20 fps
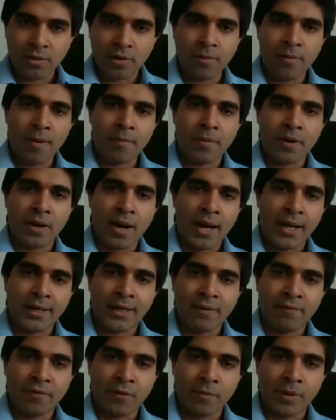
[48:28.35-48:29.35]
Remember, I
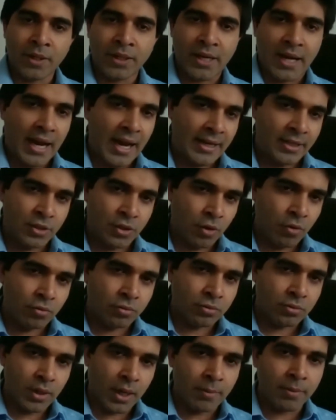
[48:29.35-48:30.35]
came from India. I
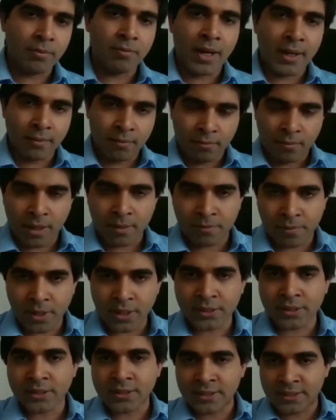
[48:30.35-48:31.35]
mean, my
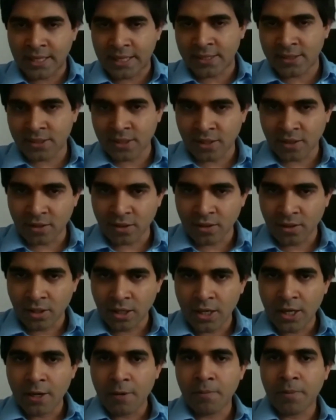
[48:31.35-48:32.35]
brother stays here,
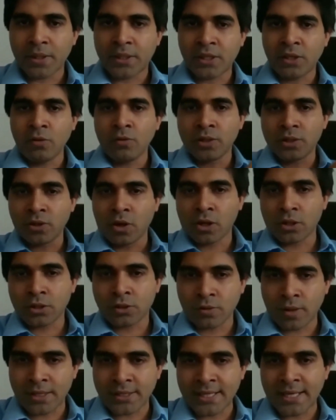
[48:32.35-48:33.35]
but he was
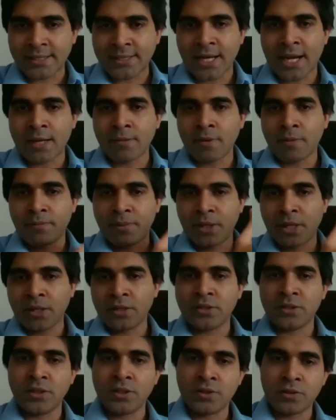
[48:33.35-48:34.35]
also at that time a
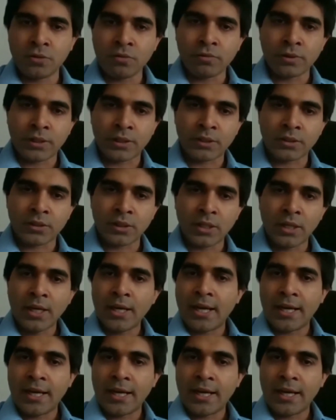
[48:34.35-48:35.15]
PhD student.